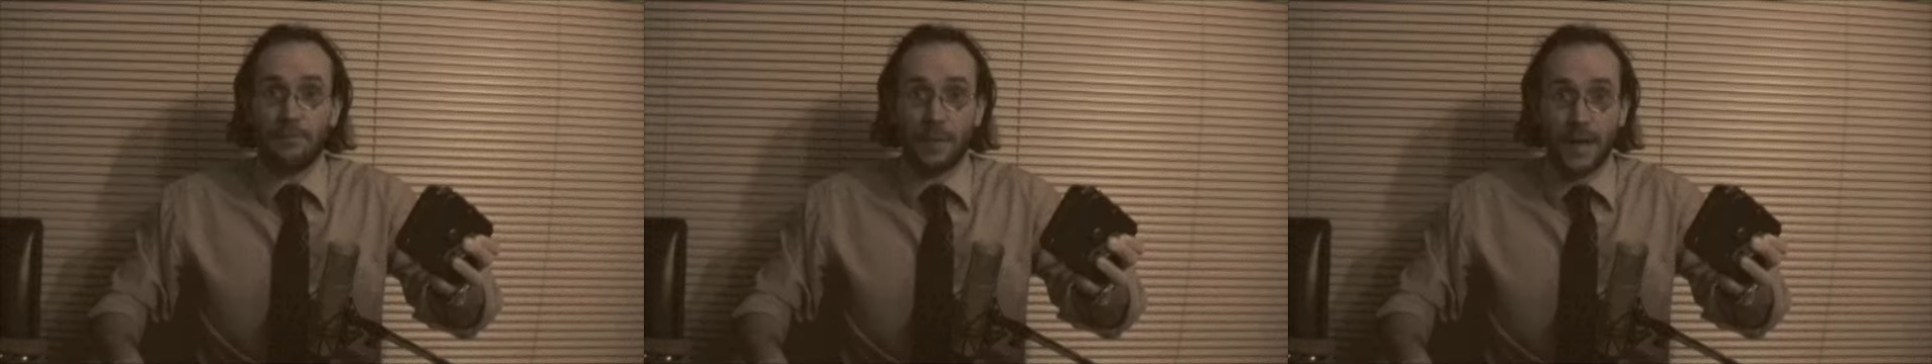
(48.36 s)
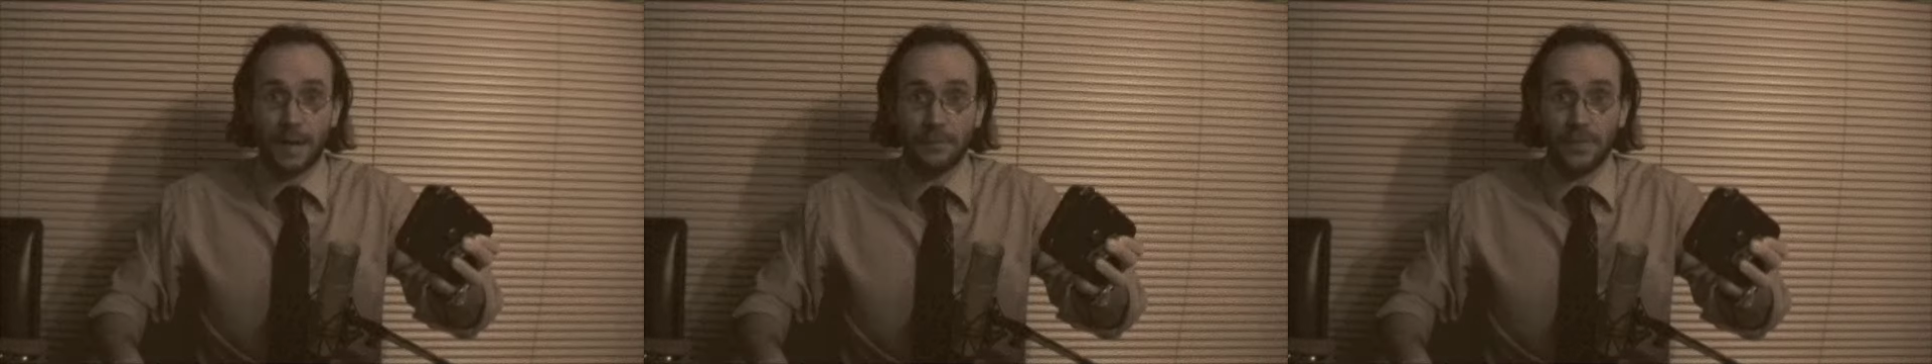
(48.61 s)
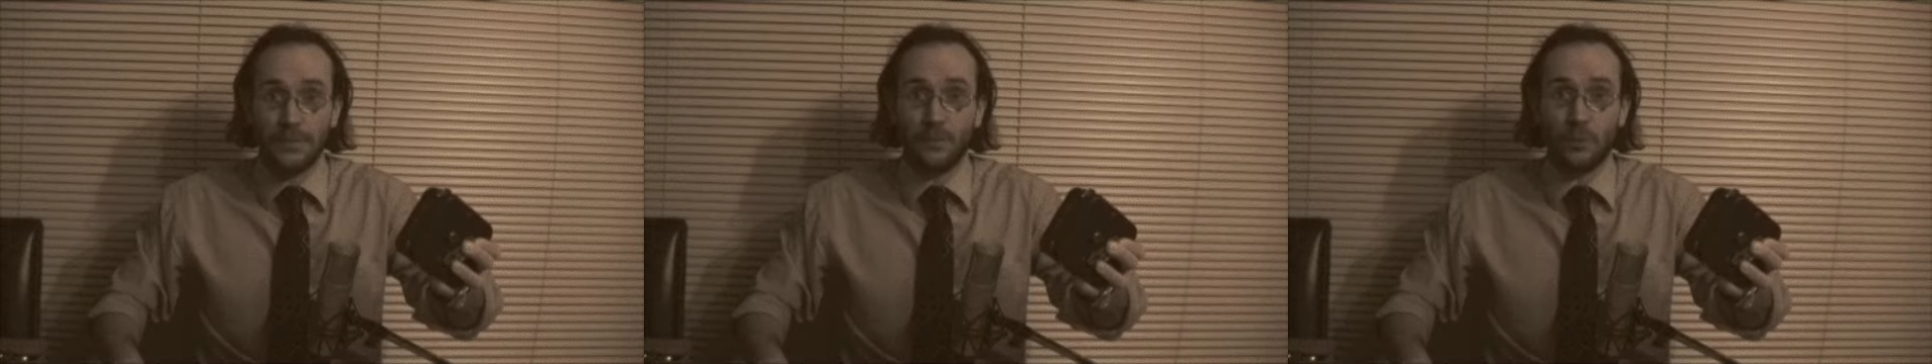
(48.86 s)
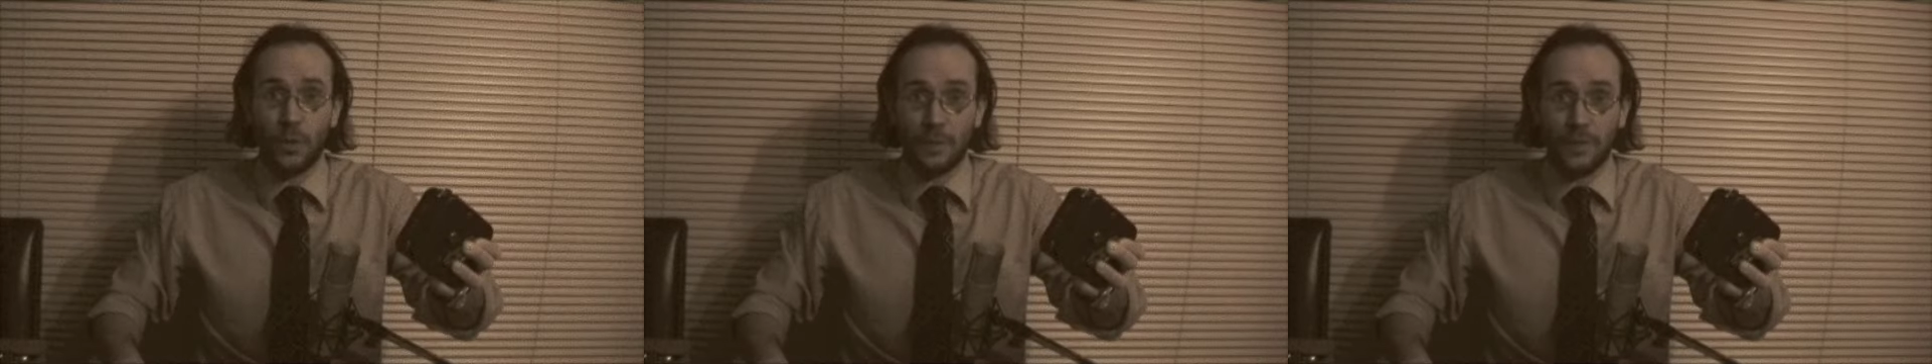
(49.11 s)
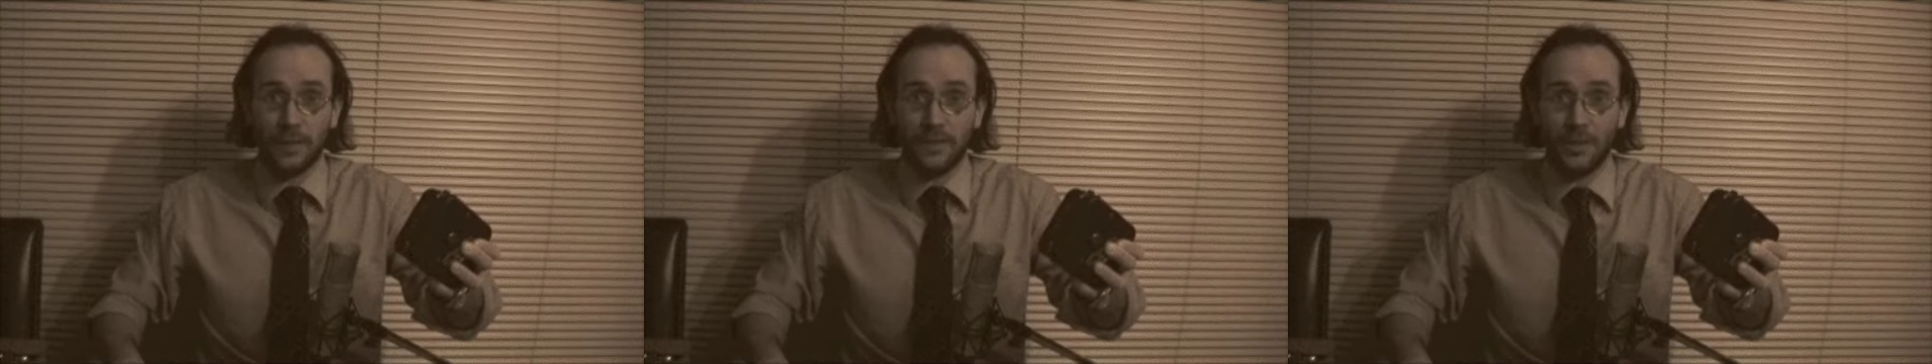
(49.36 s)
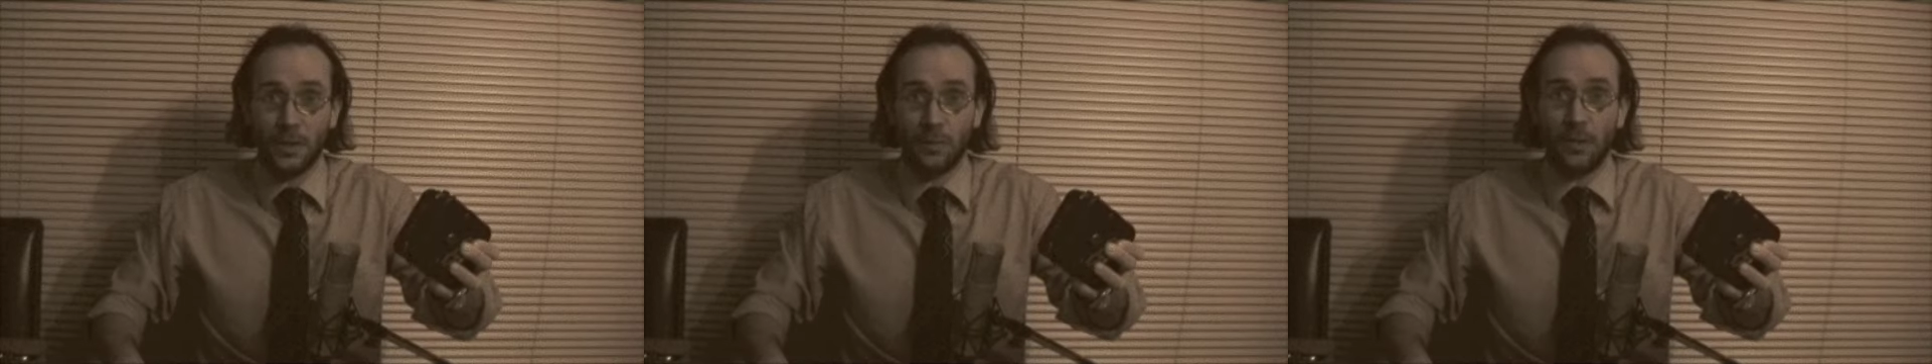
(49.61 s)
perhaps even women
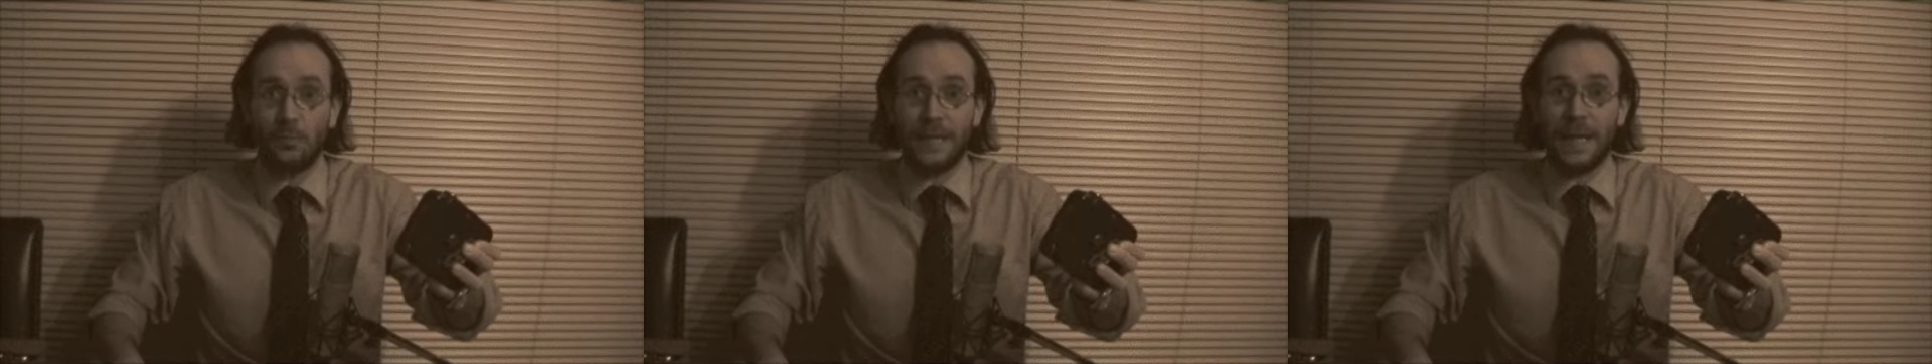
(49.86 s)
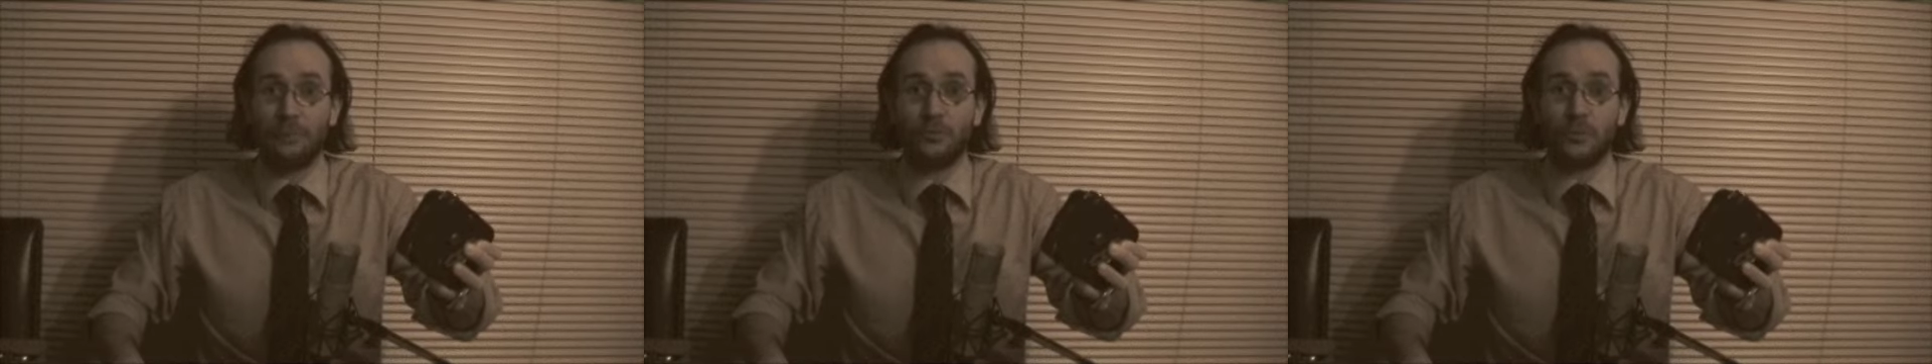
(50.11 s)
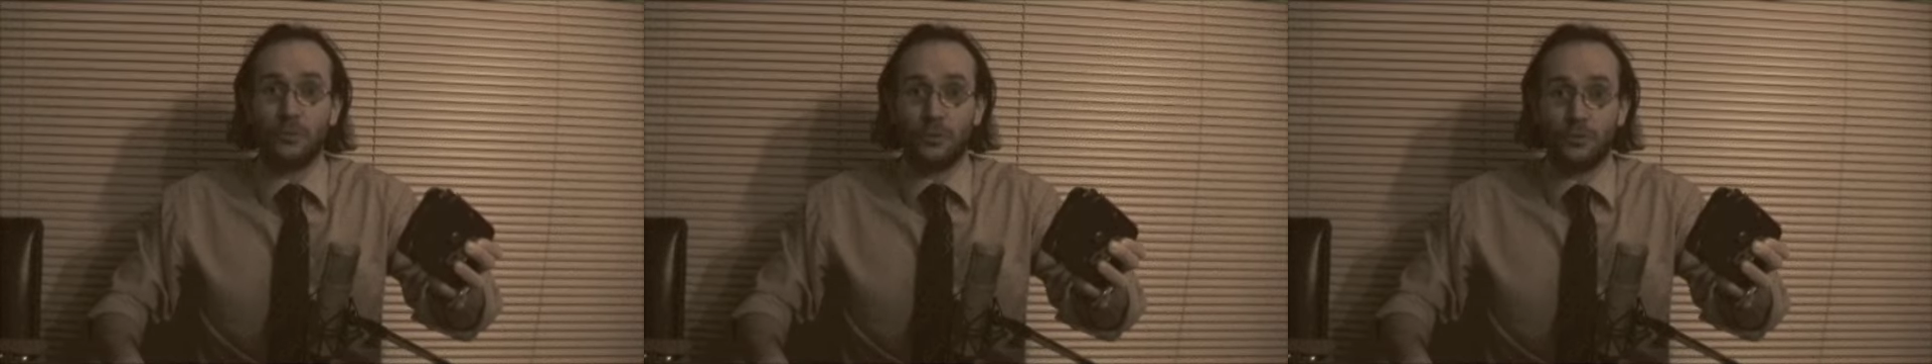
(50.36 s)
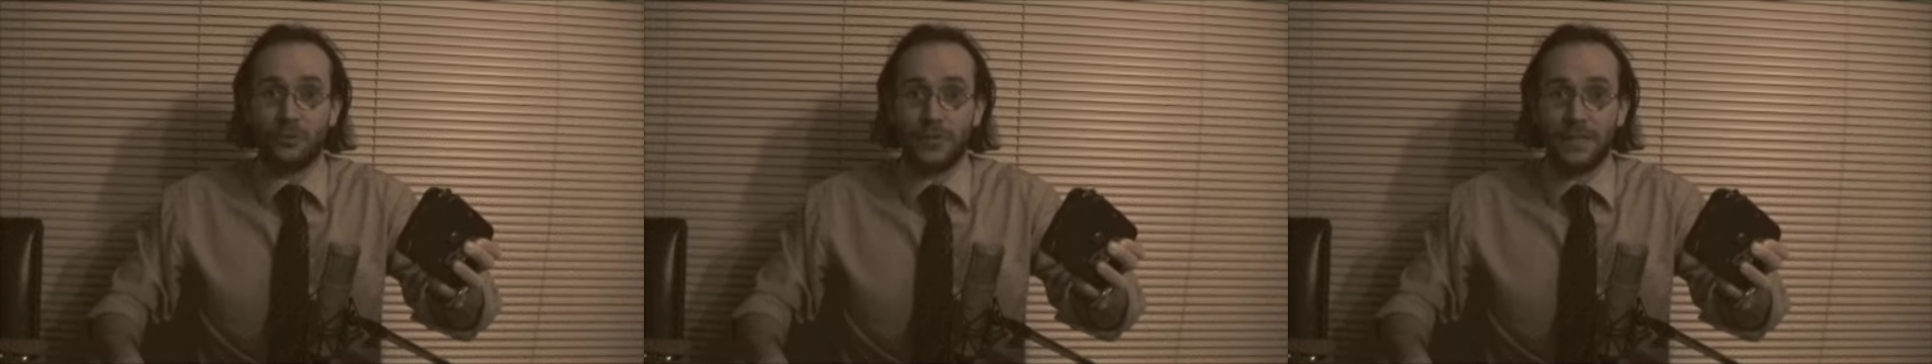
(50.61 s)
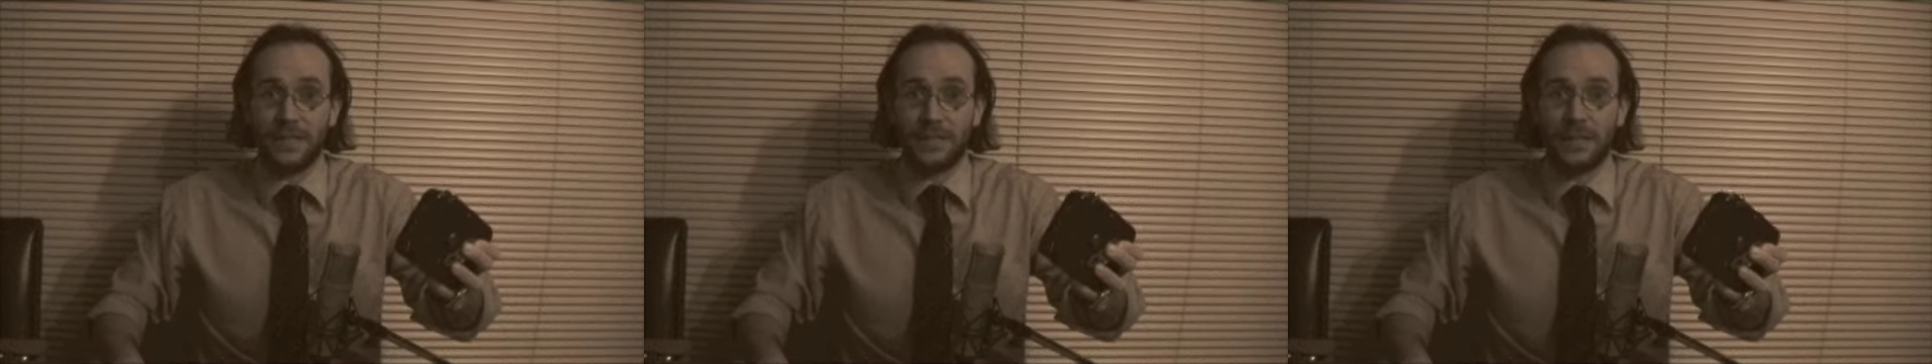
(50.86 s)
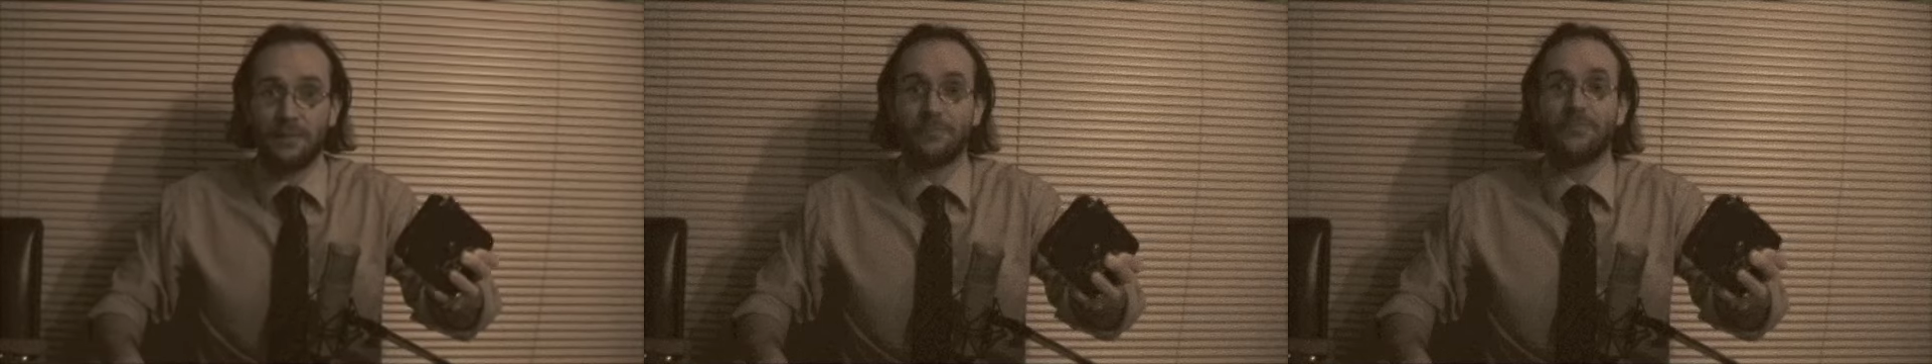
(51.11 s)
will be able to use these